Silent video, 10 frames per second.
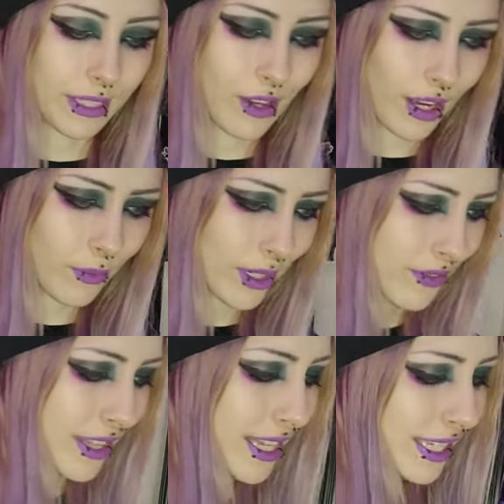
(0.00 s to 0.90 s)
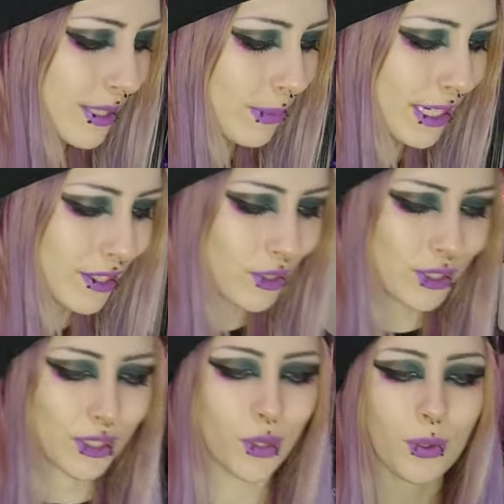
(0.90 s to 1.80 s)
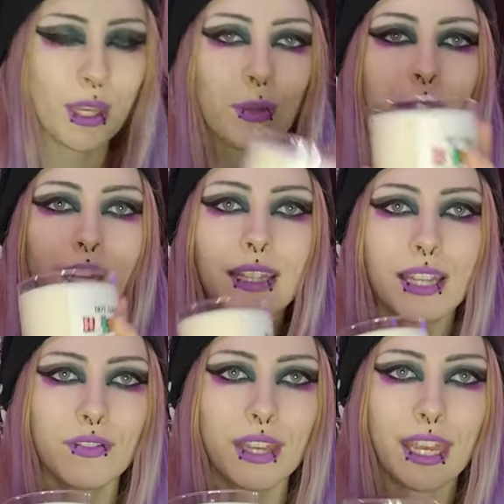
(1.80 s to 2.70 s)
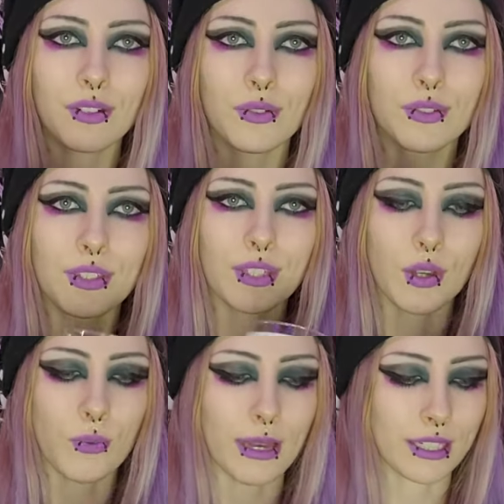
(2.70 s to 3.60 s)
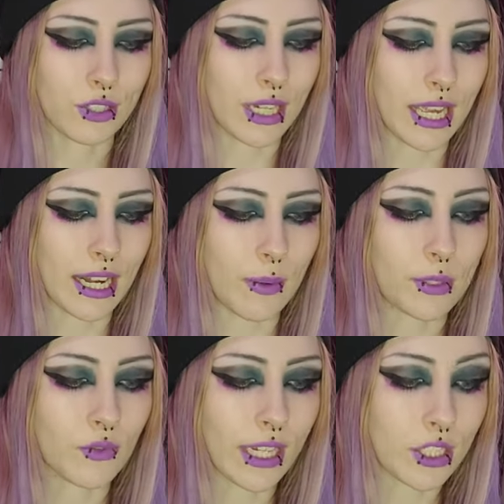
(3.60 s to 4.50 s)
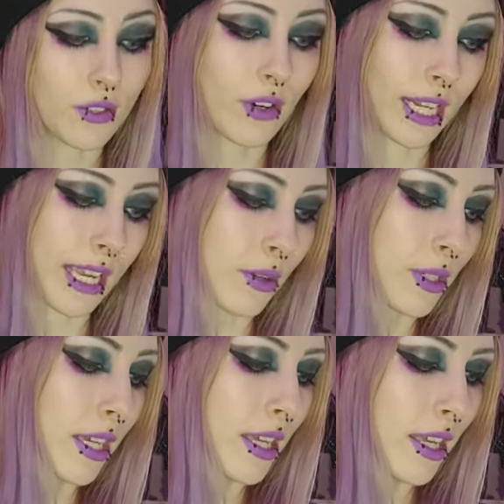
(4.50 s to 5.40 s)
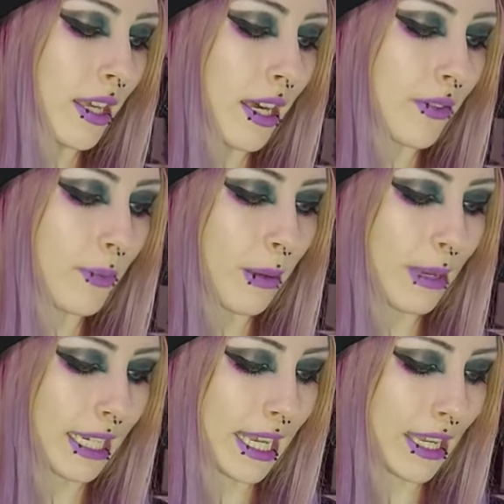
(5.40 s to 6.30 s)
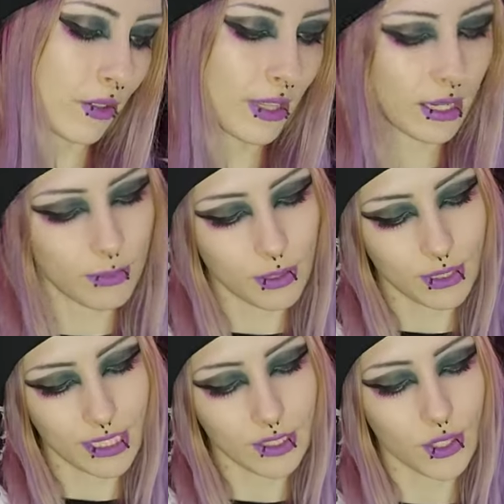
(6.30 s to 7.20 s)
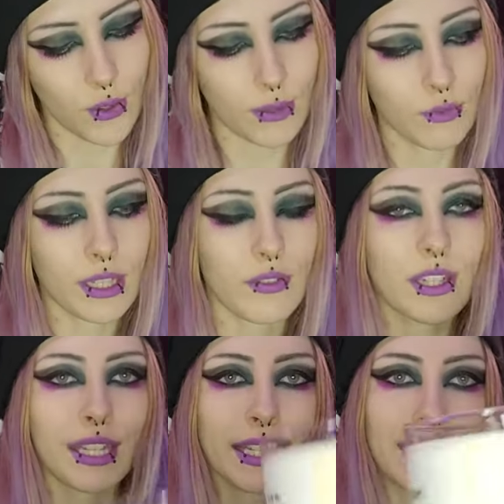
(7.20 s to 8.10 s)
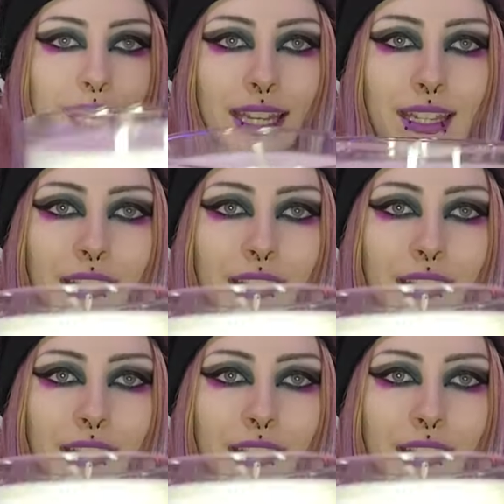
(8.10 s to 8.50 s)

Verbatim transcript: got one of these, but it's just so cute and I love candles so much, and I was actually running out of my main candle that I'm using, so I'm really, really excited.